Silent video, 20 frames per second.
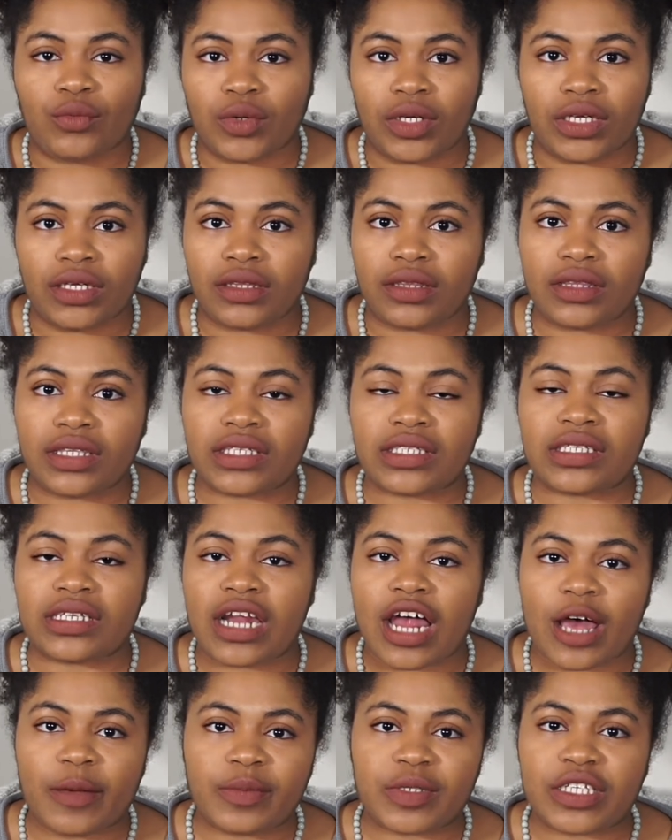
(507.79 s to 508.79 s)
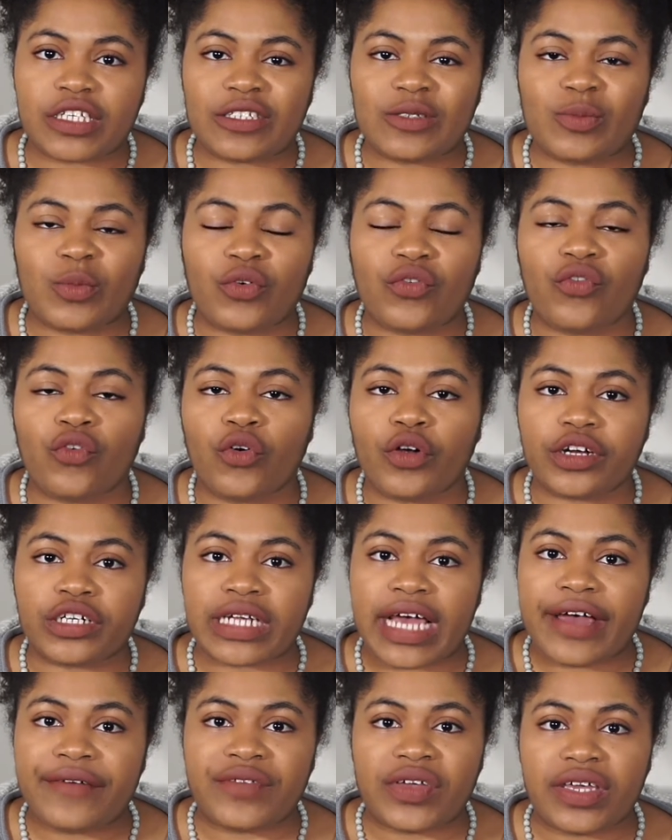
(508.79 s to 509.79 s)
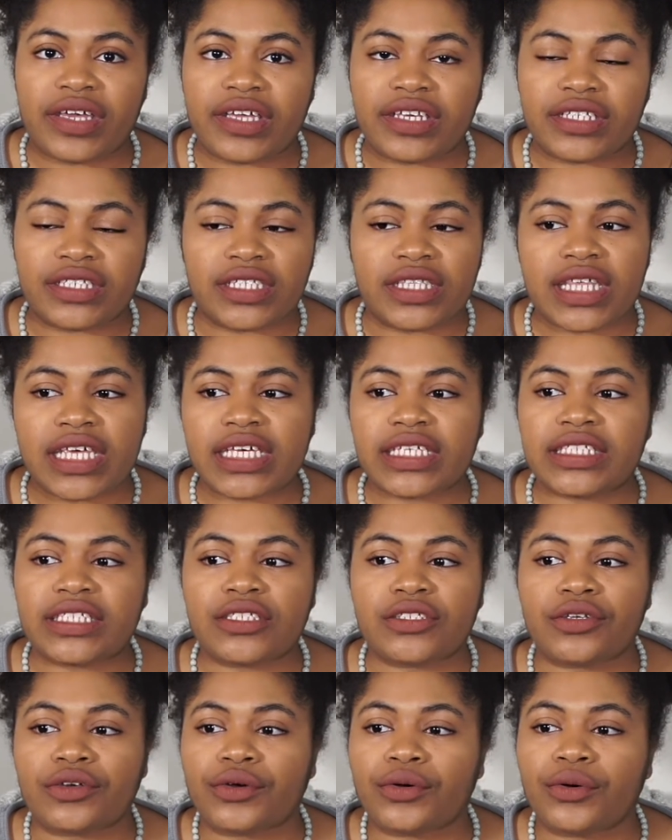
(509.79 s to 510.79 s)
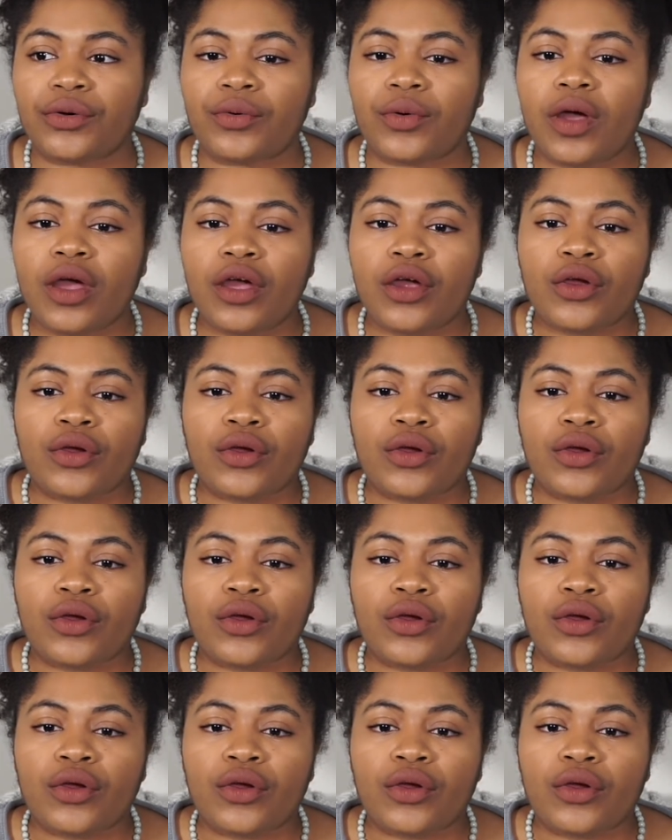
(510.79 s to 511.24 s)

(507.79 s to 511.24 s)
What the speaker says: read the synopsis before diving into this, so